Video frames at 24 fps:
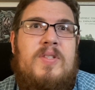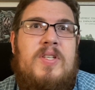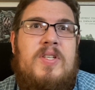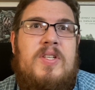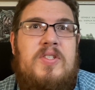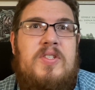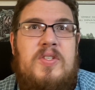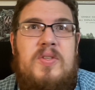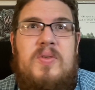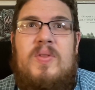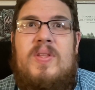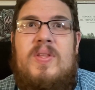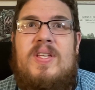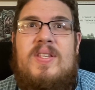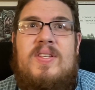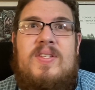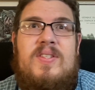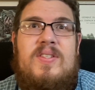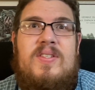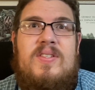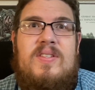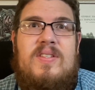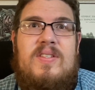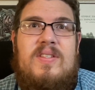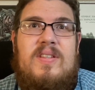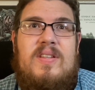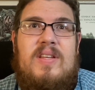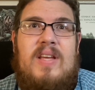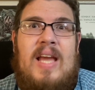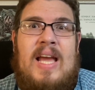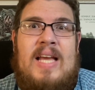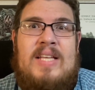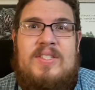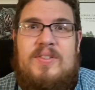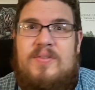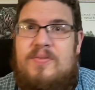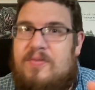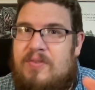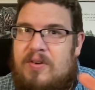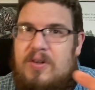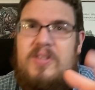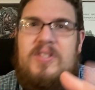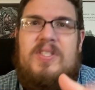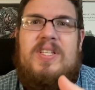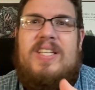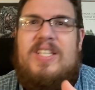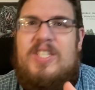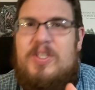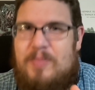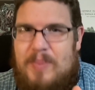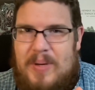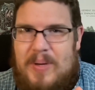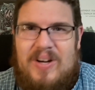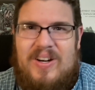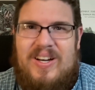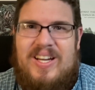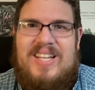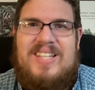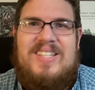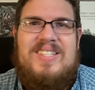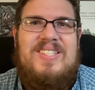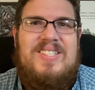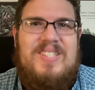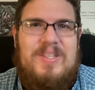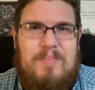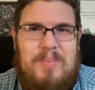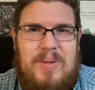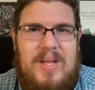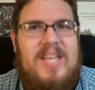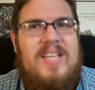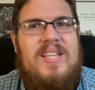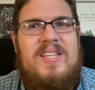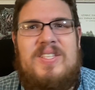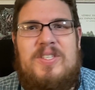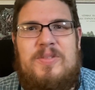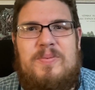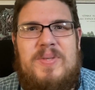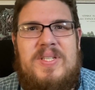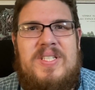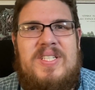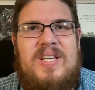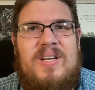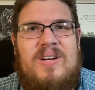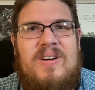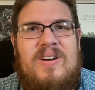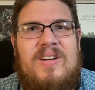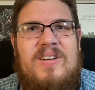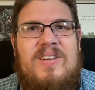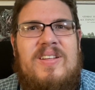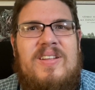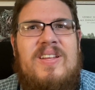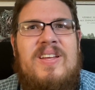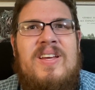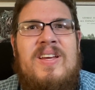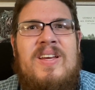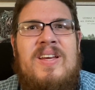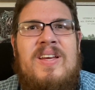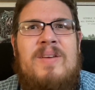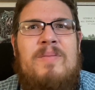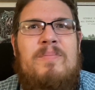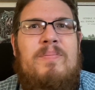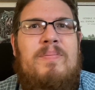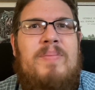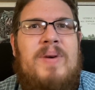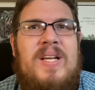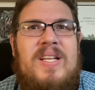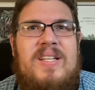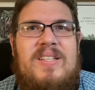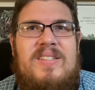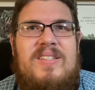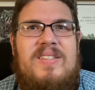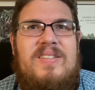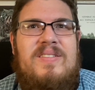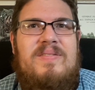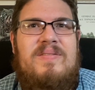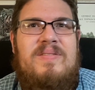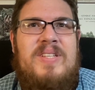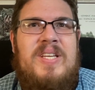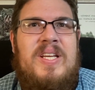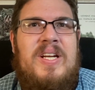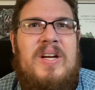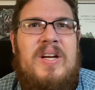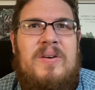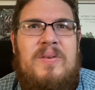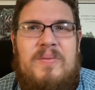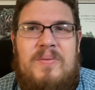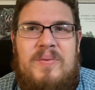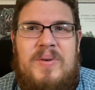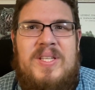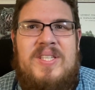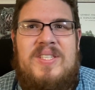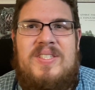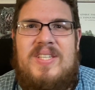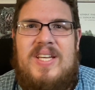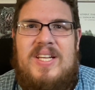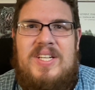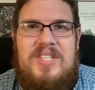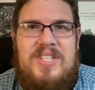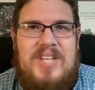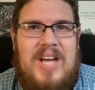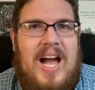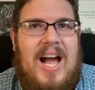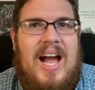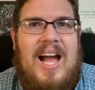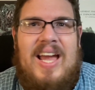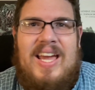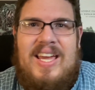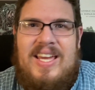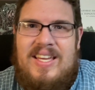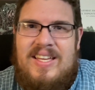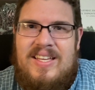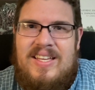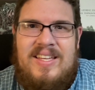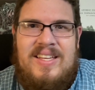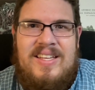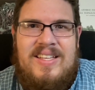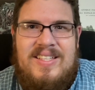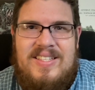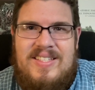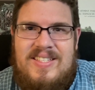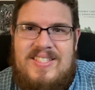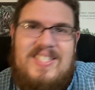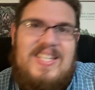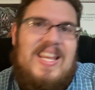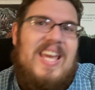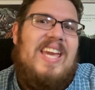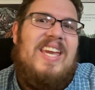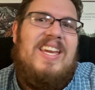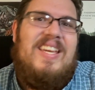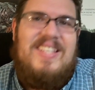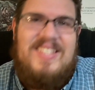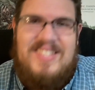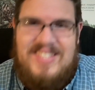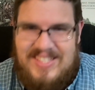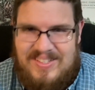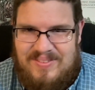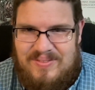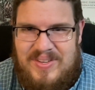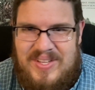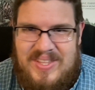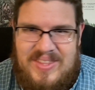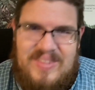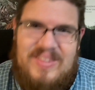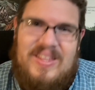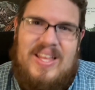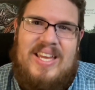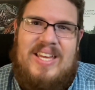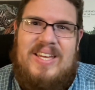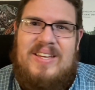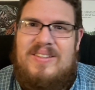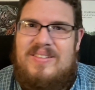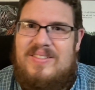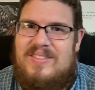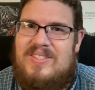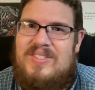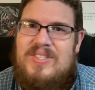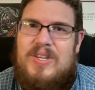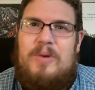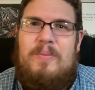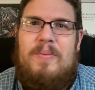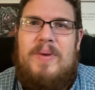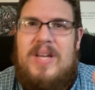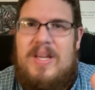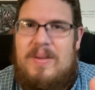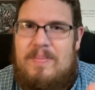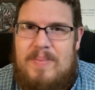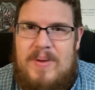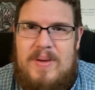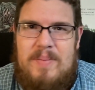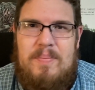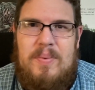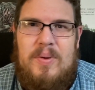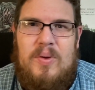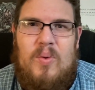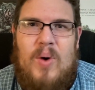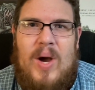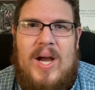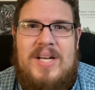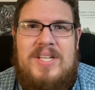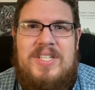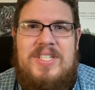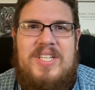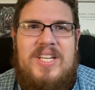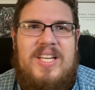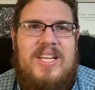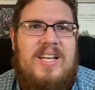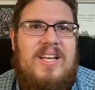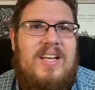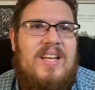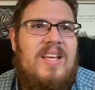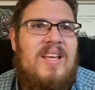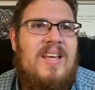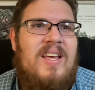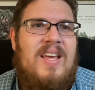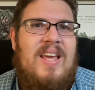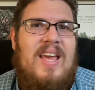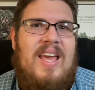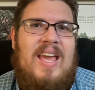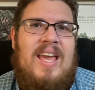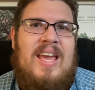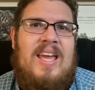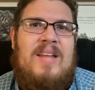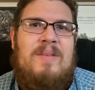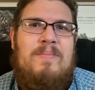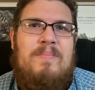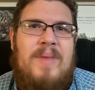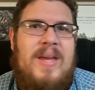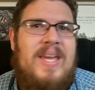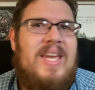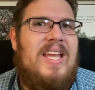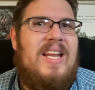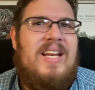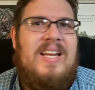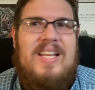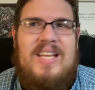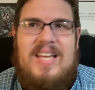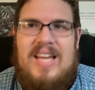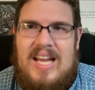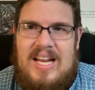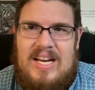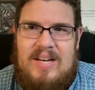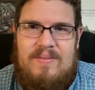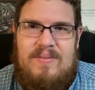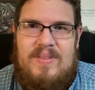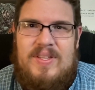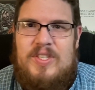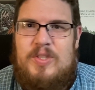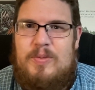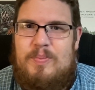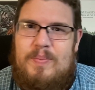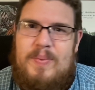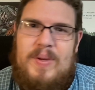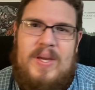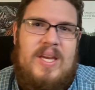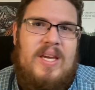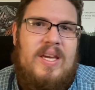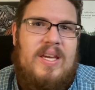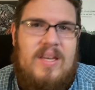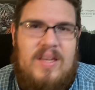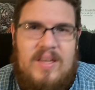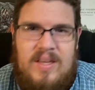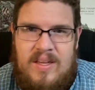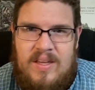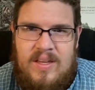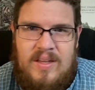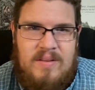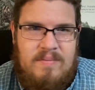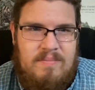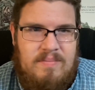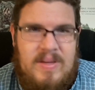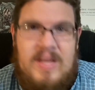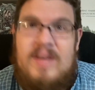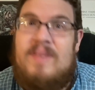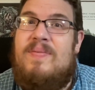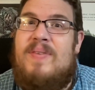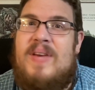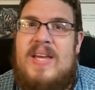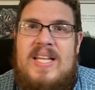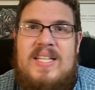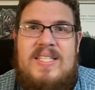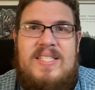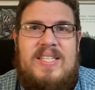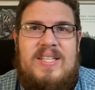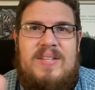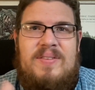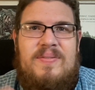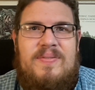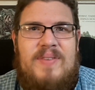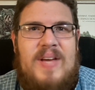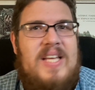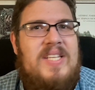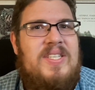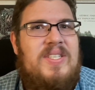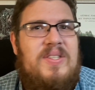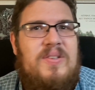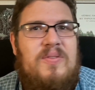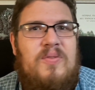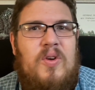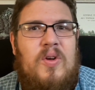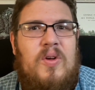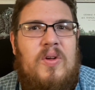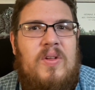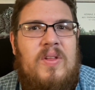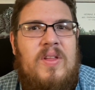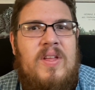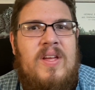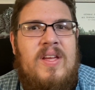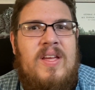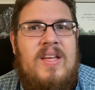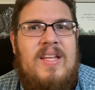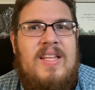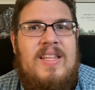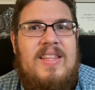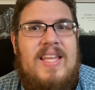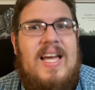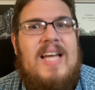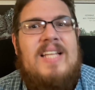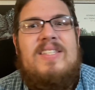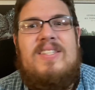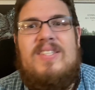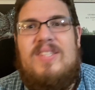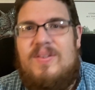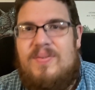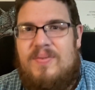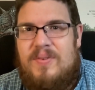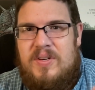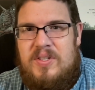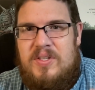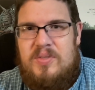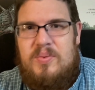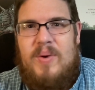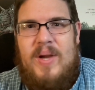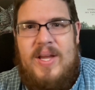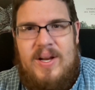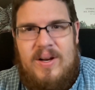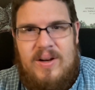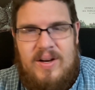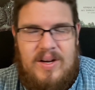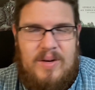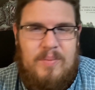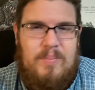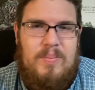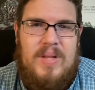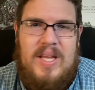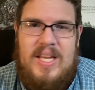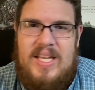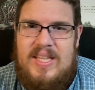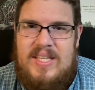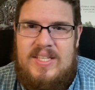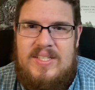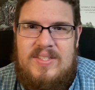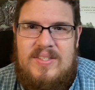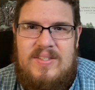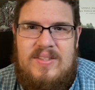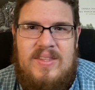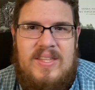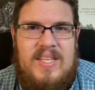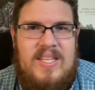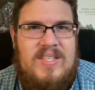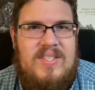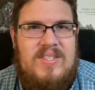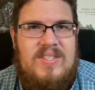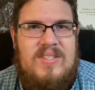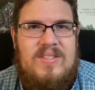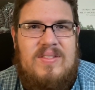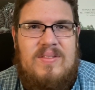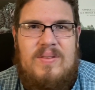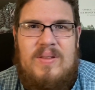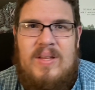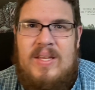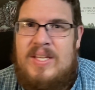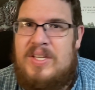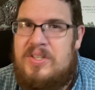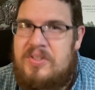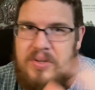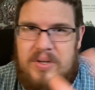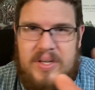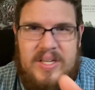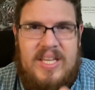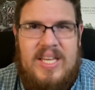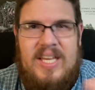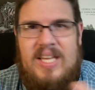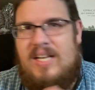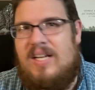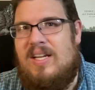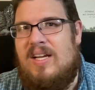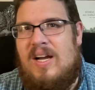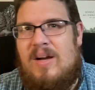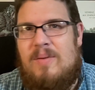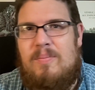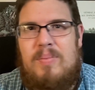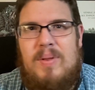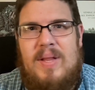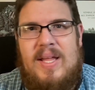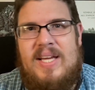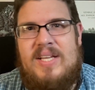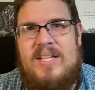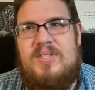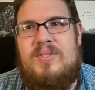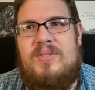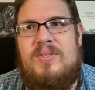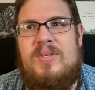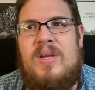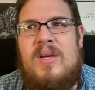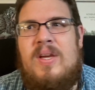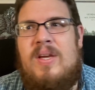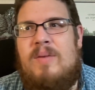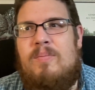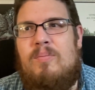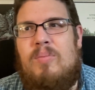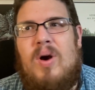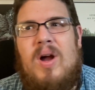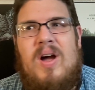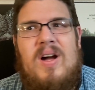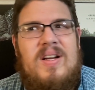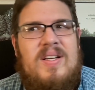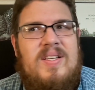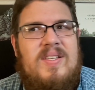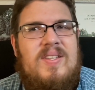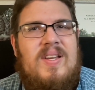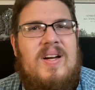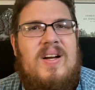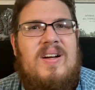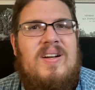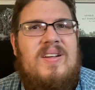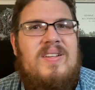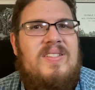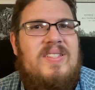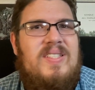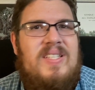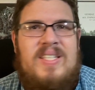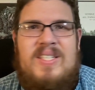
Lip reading: to do this as a first experience, to playing this material, but with such high stakes and with like so many people watching and making it kind of this big event and festival, that's the first way you're going to play these intricate, complex prog songs.